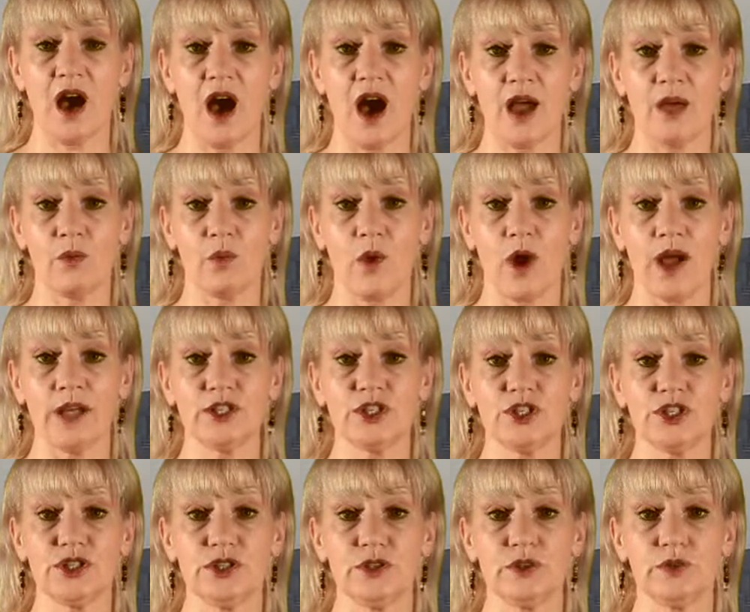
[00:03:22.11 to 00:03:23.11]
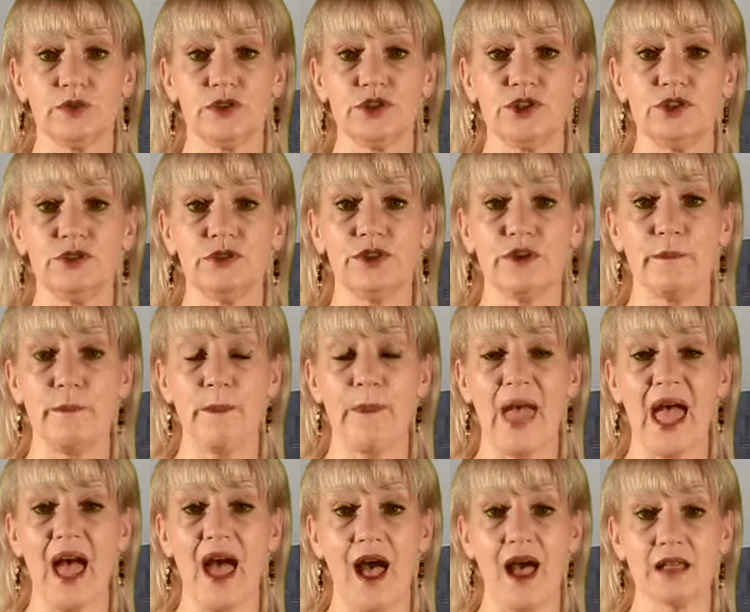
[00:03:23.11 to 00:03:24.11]
I want to do the
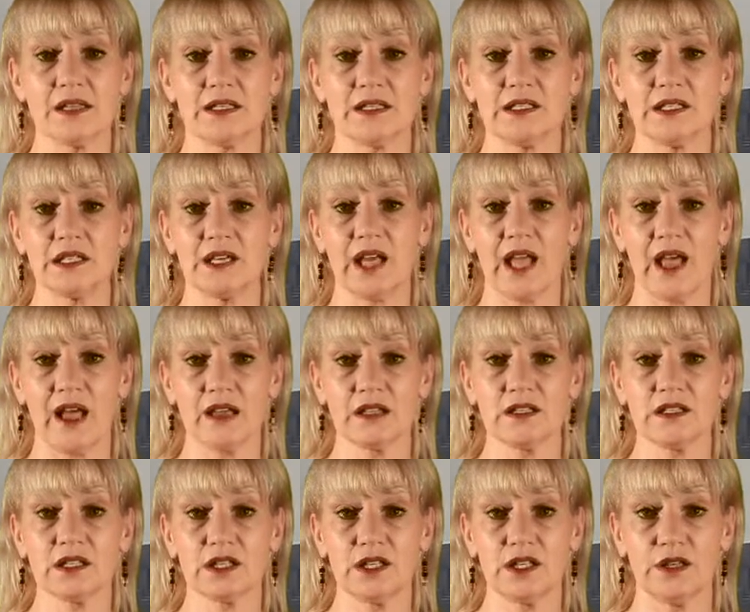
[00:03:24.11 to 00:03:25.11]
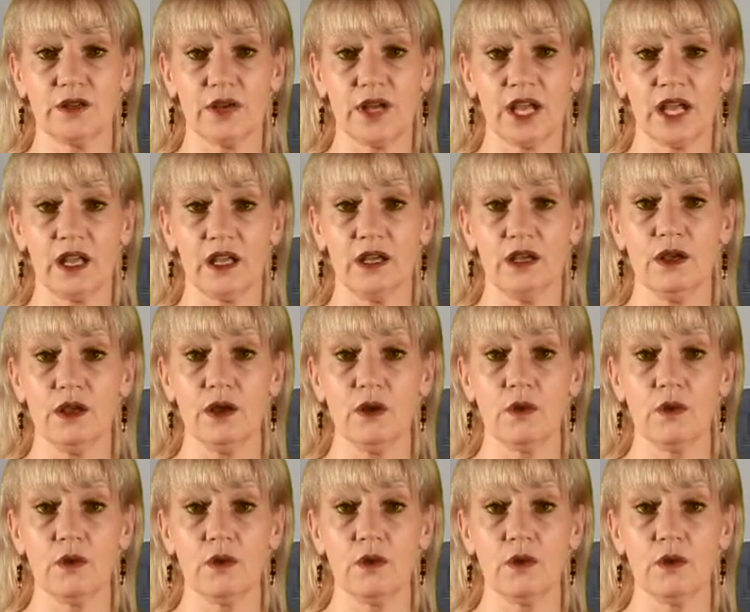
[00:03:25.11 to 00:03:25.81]
best at executing